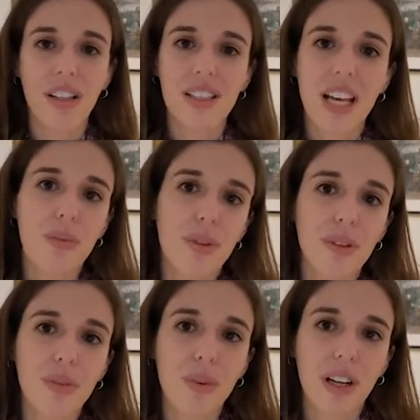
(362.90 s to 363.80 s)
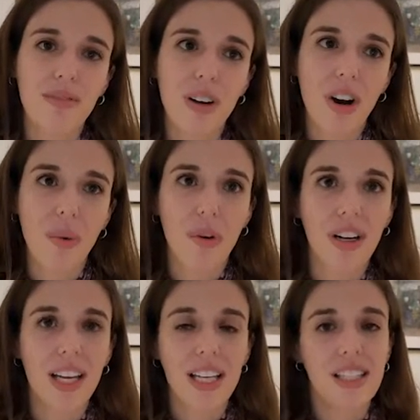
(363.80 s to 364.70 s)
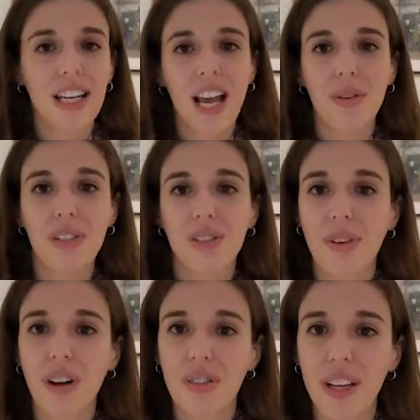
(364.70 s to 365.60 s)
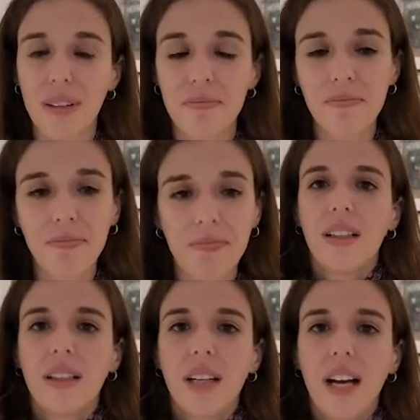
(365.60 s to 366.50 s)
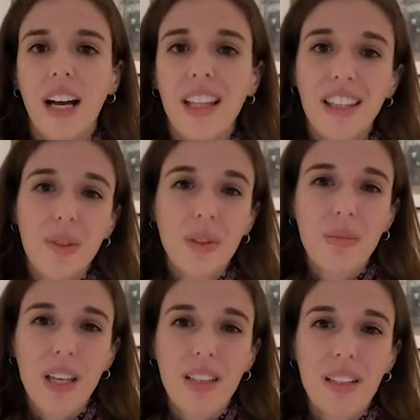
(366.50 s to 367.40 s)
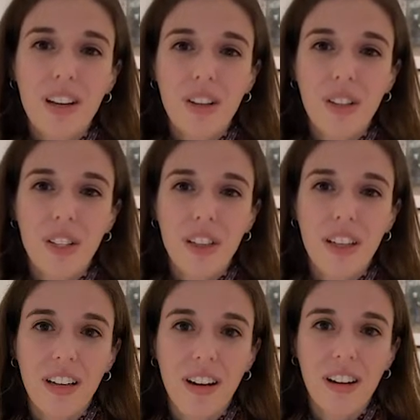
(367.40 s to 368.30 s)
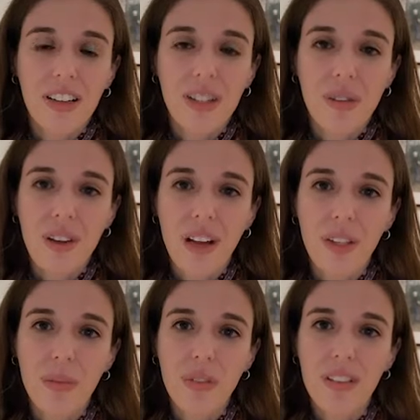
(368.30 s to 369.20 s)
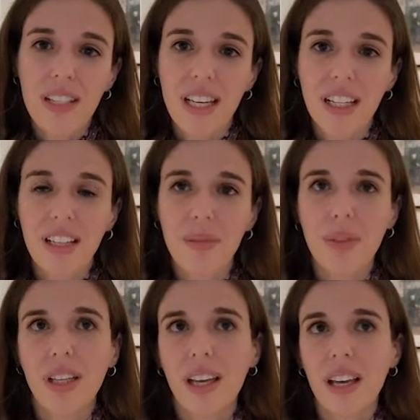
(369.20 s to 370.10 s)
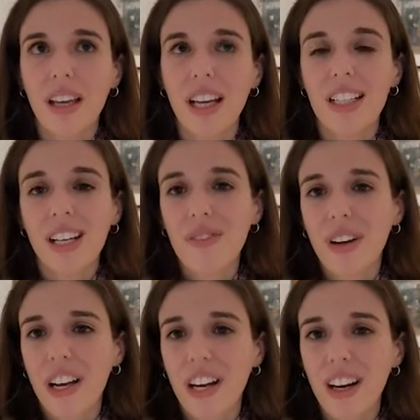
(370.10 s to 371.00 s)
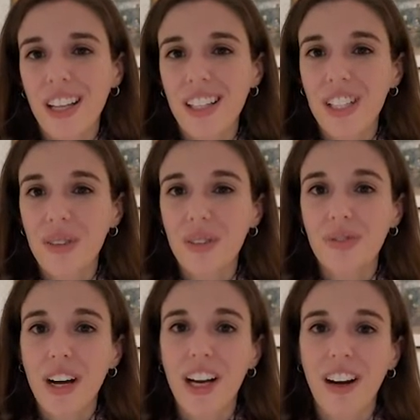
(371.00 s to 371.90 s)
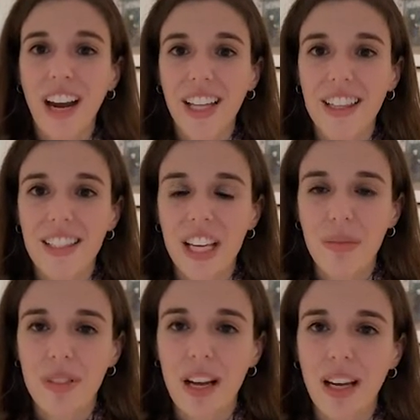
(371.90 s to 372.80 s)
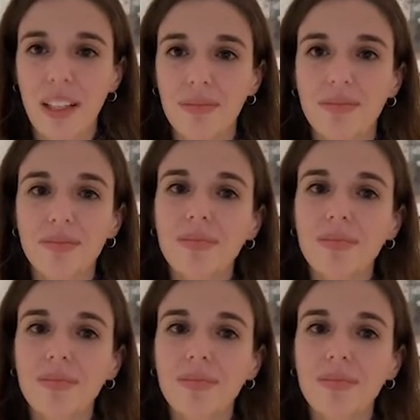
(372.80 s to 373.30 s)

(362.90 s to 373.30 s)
example of what artwork is and how it's evolving. I think what makes culture and art so valuable is that it can be an identifier and a unifier at the same time.